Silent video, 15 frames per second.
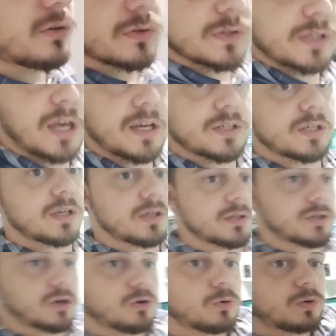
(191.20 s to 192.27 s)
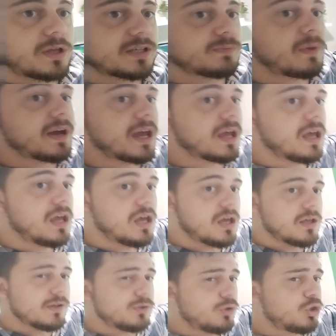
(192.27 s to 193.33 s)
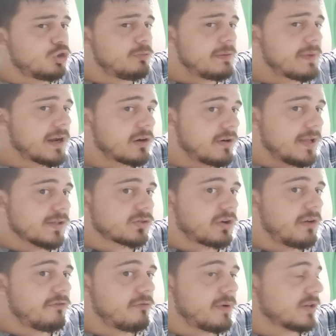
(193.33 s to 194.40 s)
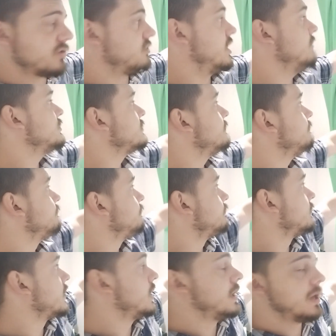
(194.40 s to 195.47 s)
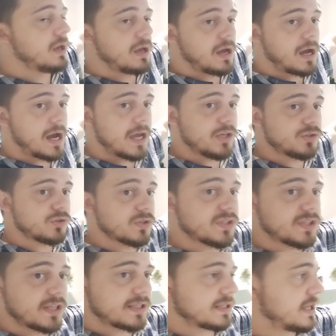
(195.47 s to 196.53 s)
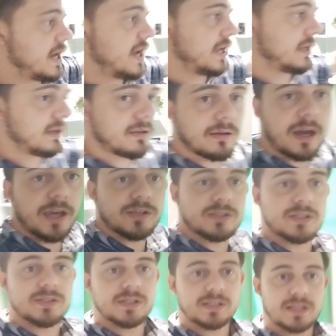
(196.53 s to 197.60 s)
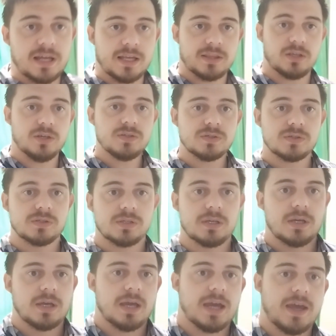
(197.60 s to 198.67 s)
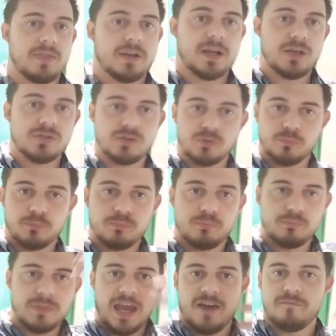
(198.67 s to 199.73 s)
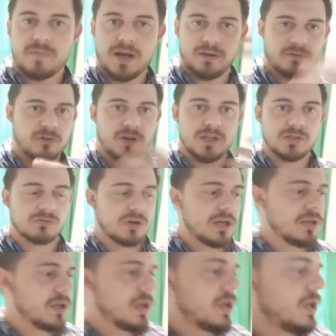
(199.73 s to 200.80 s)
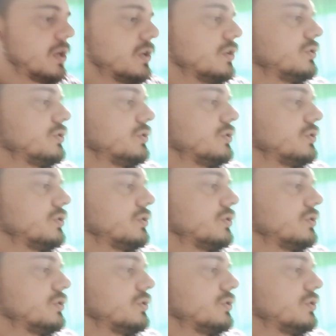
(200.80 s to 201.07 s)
guys. So this used to be my green screen for my streams. I used to sit like this, and then I used to have my green screen. So